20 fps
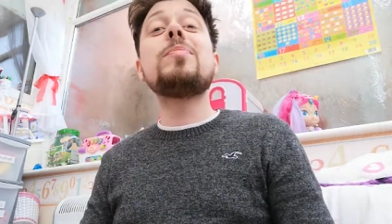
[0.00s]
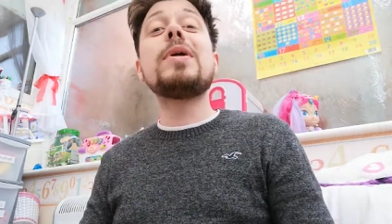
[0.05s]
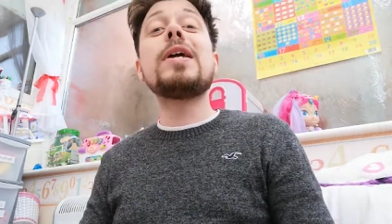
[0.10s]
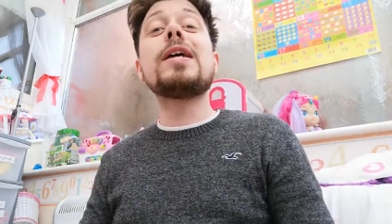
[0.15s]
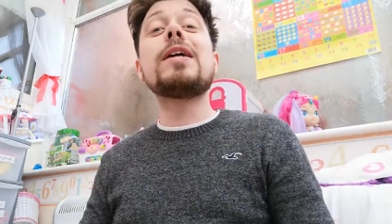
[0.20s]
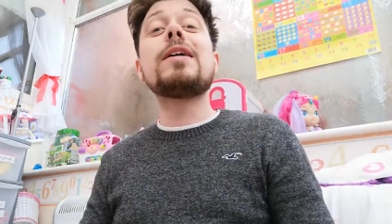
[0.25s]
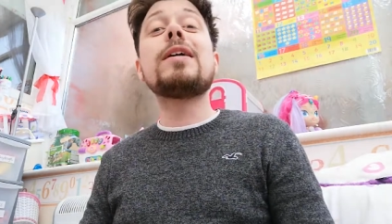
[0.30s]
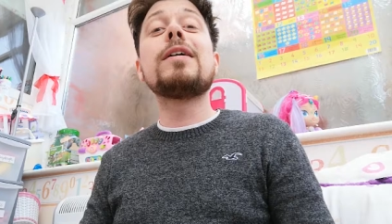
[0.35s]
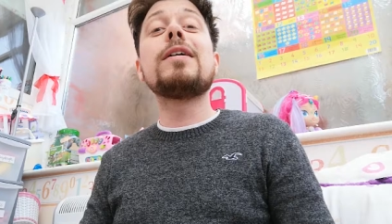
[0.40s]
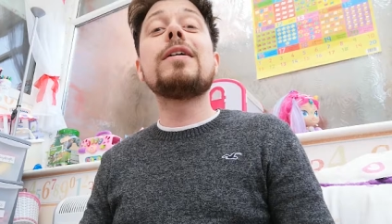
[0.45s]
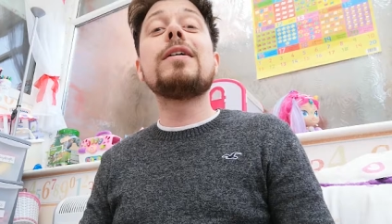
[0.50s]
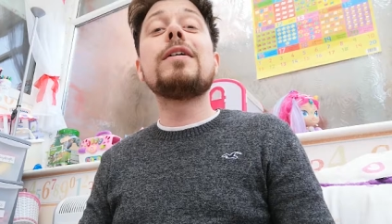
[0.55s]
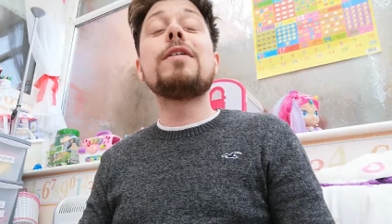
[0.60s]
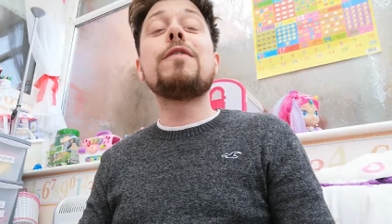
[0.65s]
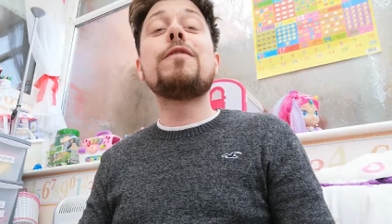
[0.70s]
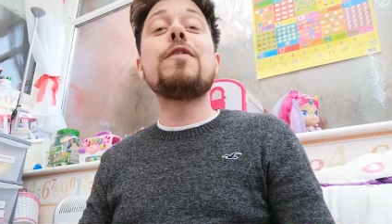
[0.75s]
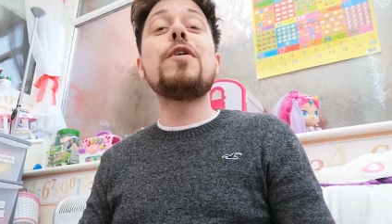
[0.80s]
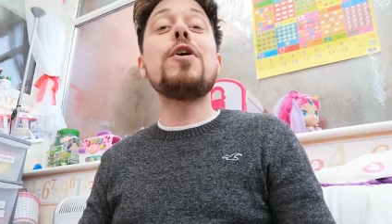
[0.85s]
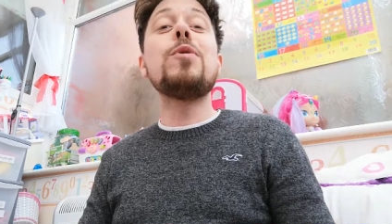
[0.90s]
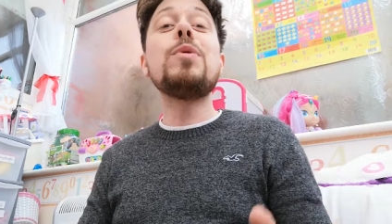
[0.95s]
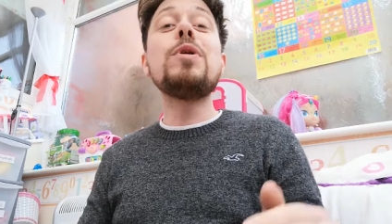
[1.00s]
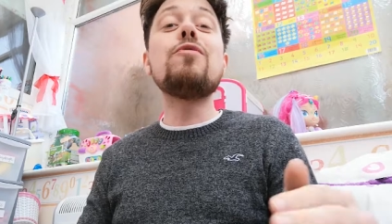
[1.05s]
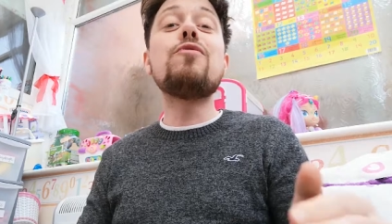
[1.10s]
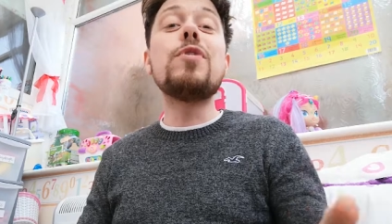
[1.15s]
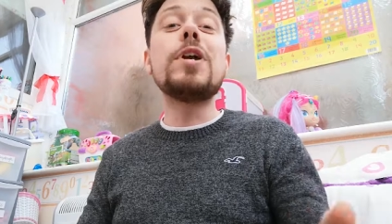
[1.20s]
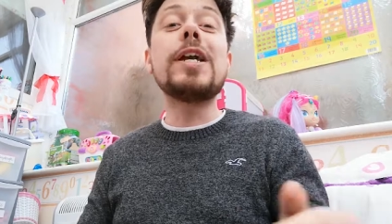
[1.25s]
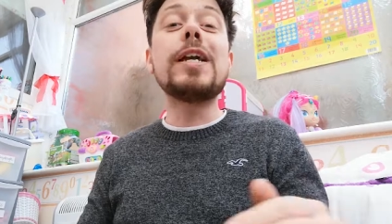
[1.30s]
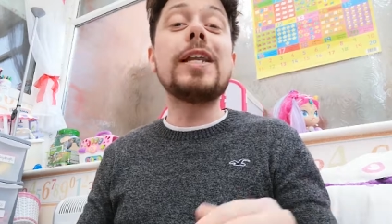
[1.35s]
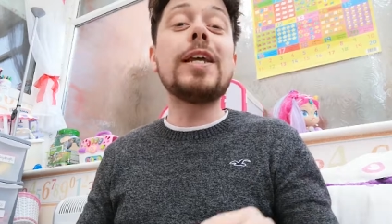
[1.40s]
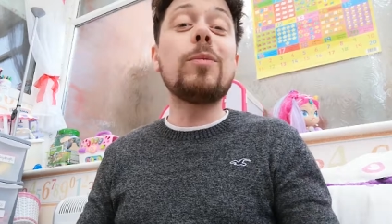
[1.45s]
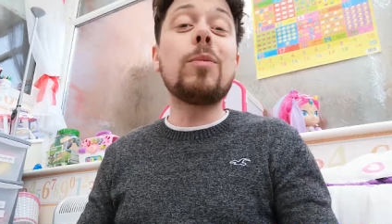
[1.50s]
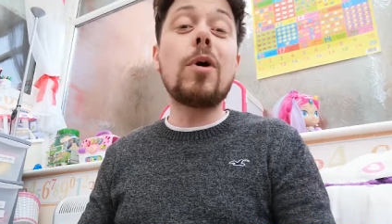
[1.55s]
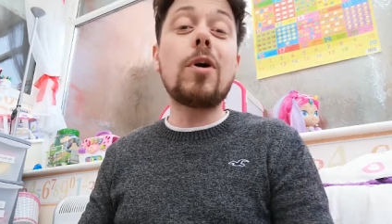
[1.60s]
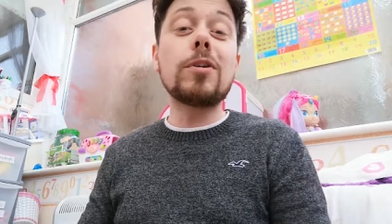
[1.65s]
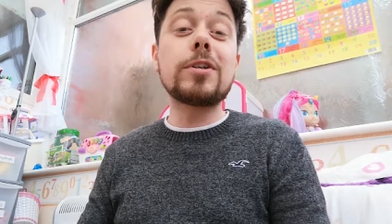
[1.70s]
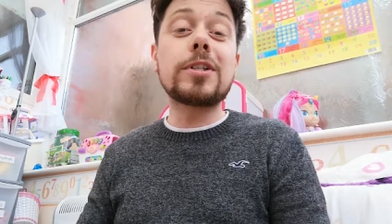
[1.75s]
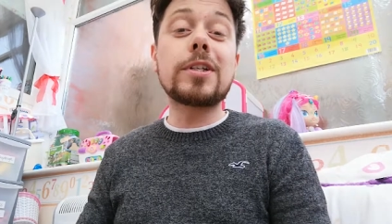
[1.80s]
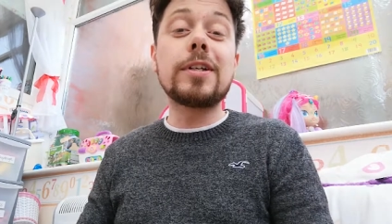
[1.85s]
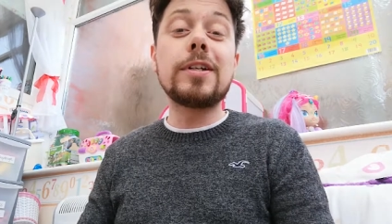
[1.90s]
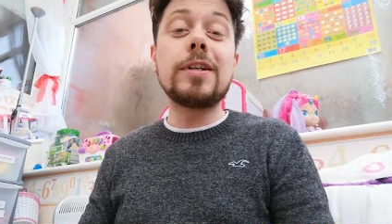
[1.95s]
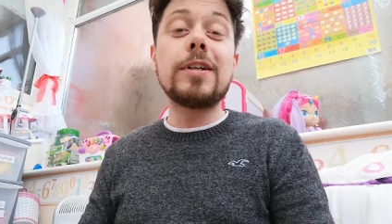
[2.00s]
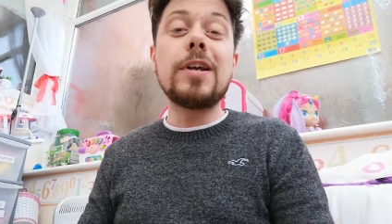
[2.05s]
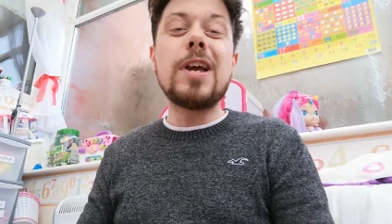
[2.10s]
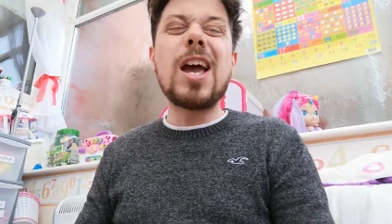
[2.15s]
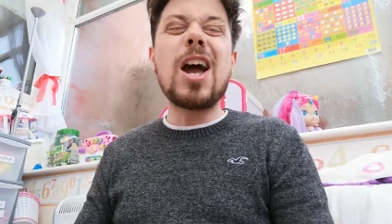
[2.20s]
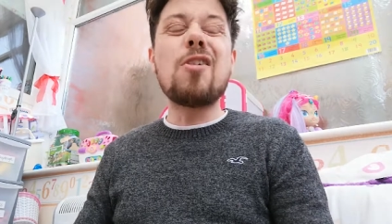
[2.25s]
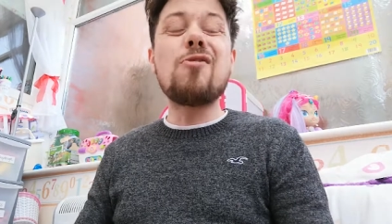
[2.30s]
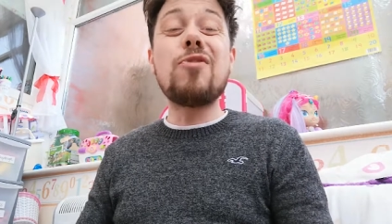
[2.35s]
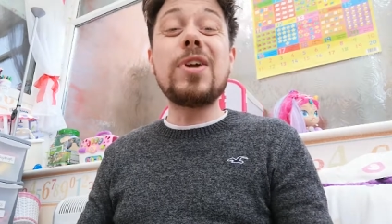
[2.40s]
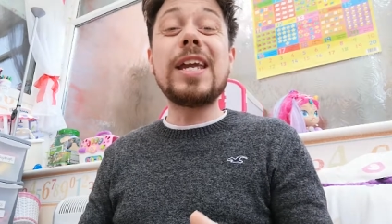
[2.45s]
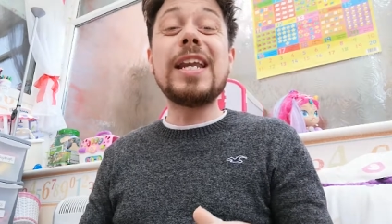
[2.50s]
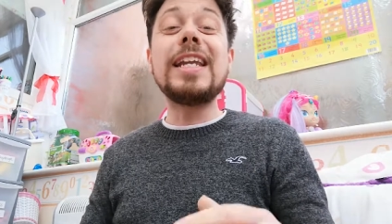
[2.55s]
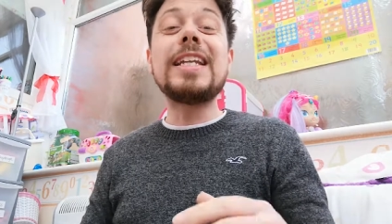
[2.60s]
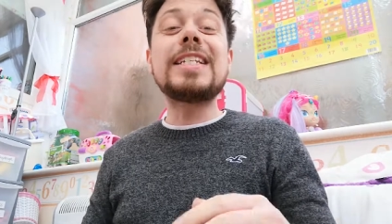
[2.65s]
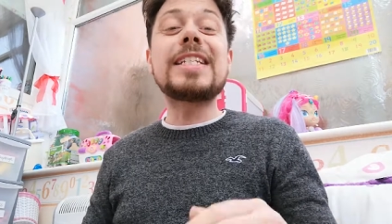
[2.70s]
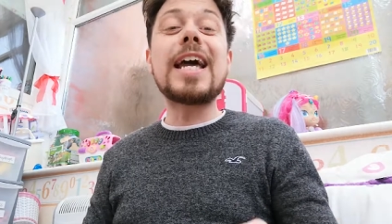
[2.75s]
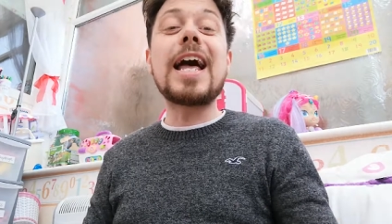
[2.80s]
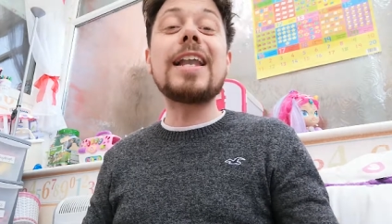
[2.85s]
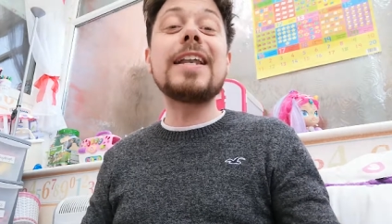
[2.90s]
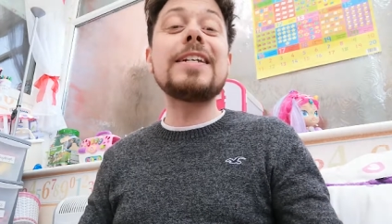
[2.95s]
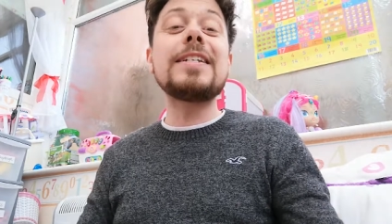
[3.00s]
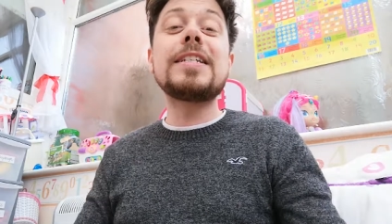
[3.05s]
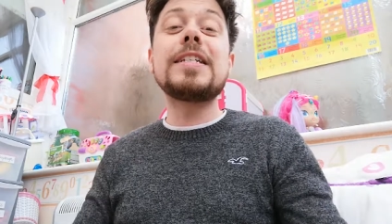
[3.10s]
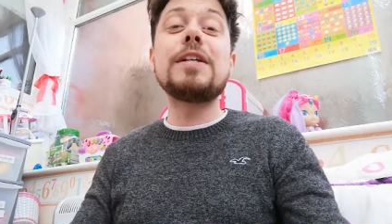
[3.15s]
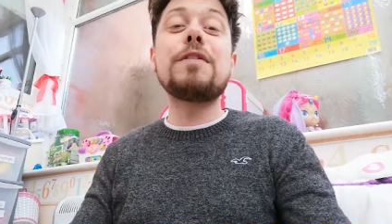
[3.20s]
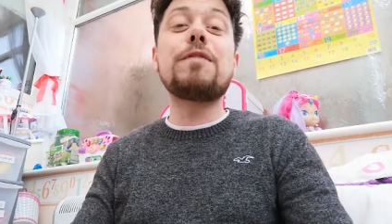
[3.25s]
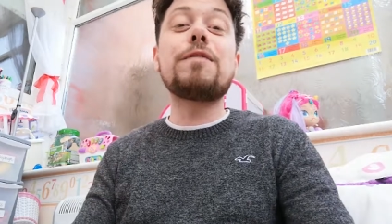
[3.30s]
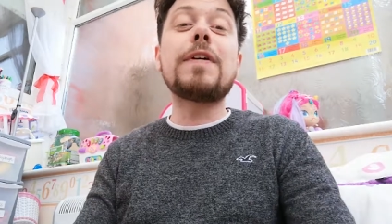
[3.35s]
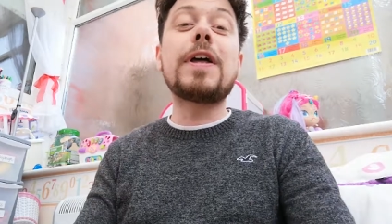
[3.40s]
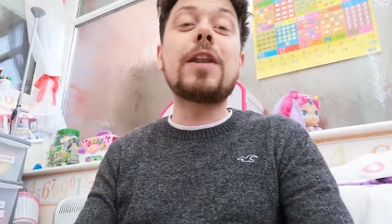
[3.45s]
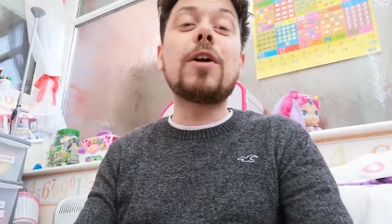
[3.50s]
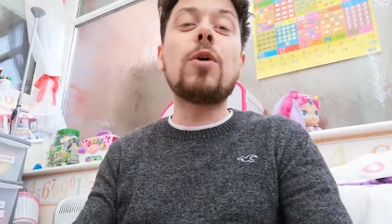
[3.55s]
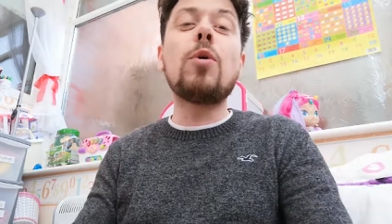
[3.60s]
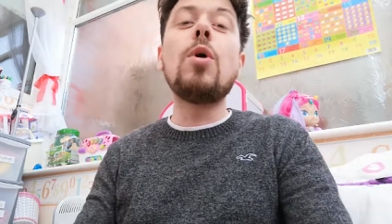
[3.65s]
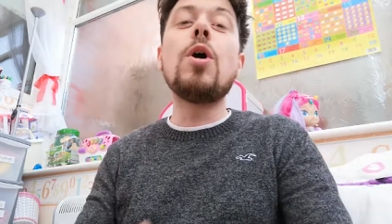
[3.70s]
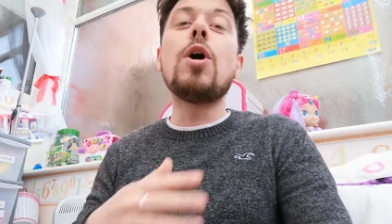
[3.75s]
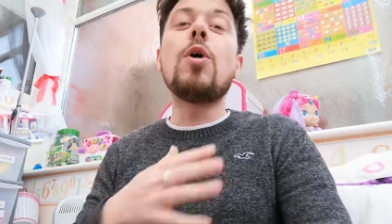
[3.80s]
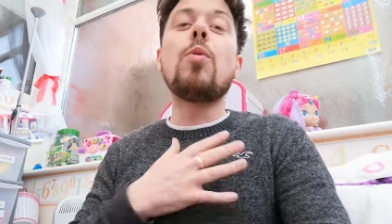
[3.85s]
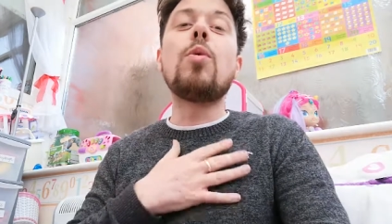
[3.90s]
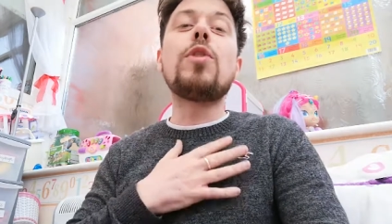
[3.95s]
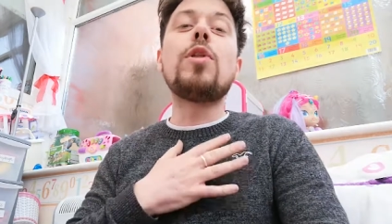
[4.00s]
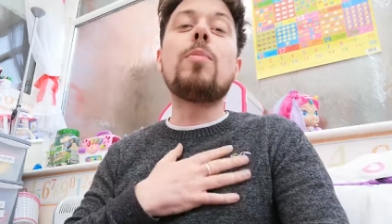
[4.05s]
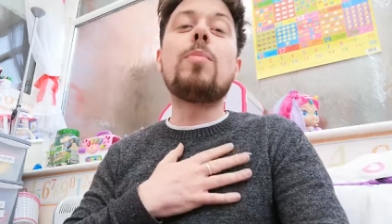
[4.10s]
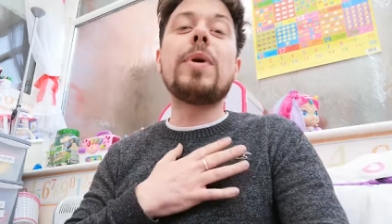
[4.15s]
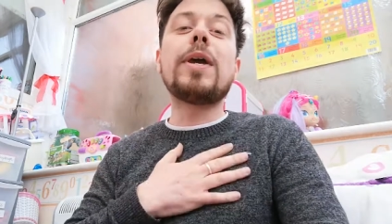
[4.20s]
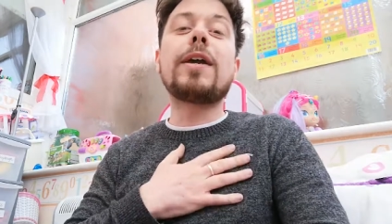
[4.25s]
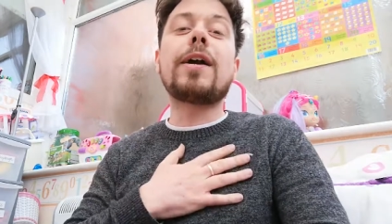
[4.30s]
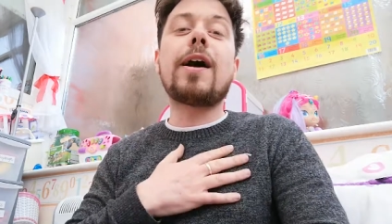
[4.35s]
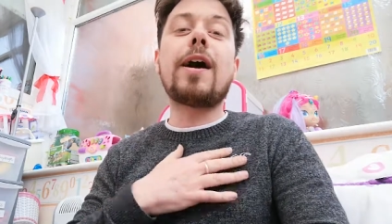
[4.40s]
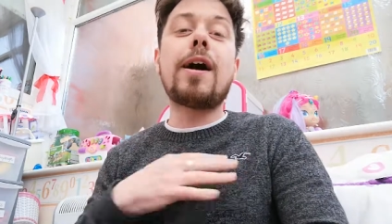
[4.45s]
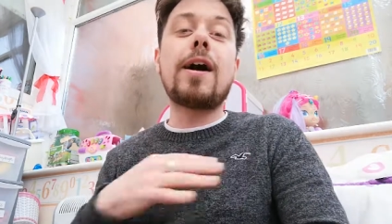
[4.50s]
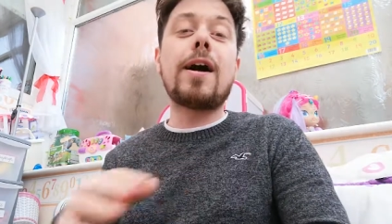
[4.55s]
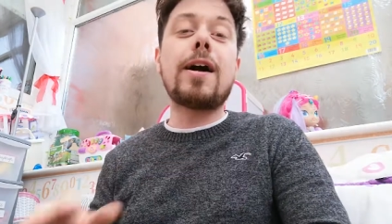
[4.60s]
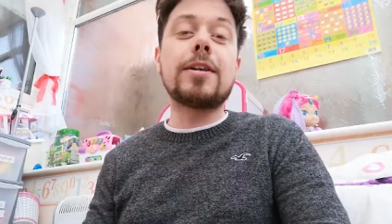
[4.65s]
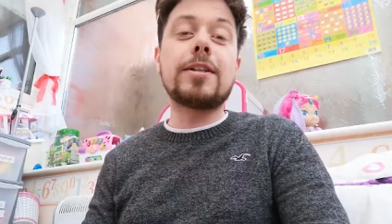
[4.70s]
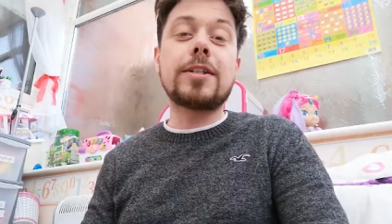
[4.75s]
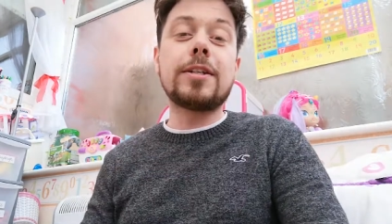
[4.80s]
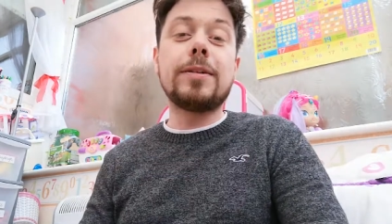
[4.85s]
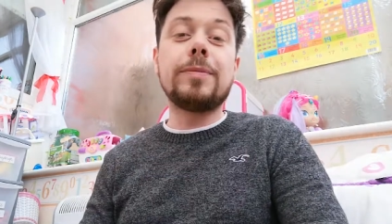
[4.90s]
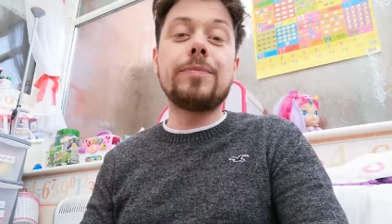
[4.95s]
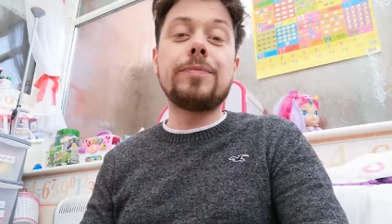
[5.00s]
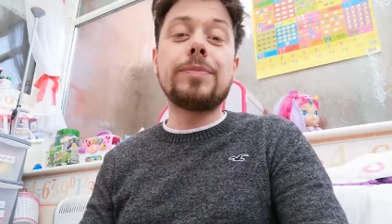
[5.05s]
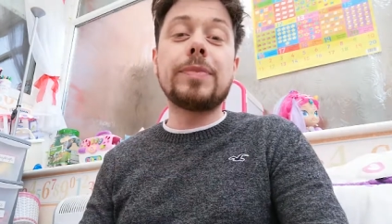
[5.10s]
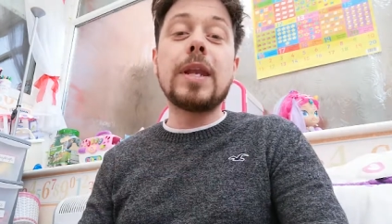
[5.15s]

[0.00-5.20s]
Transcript: Big for who he really was a really talented fellow with a big heart.